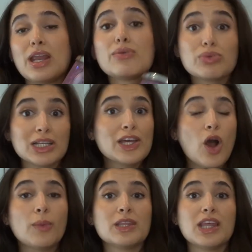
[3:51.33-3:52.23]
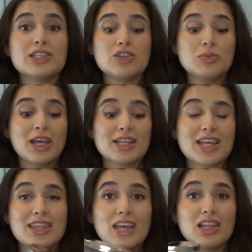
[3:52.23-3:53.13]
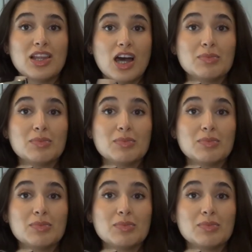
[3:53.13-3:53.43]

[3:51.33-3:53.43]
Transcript: and I really hope that they do because I think a lot